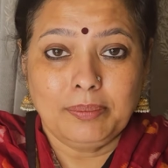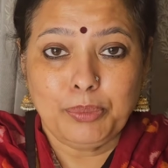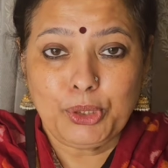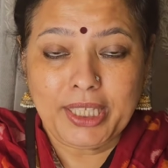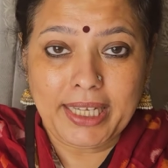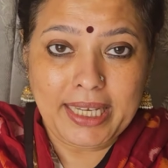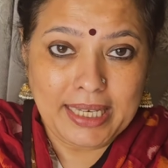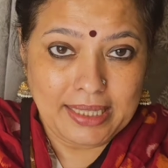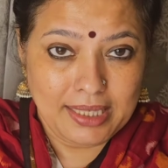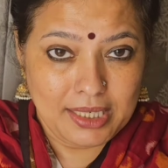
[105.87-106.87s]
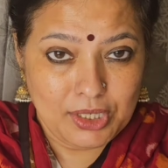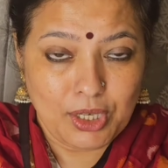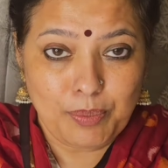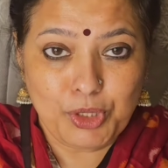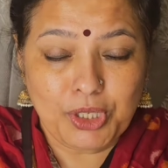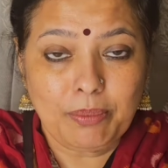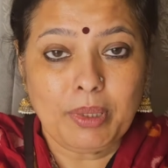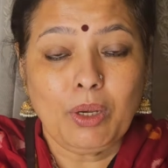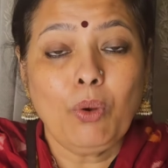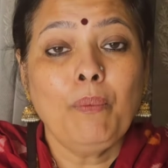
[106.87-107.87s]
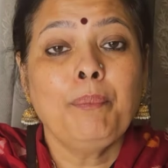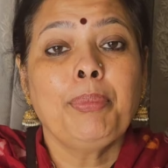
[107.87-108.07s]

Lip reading: put the link in the description below.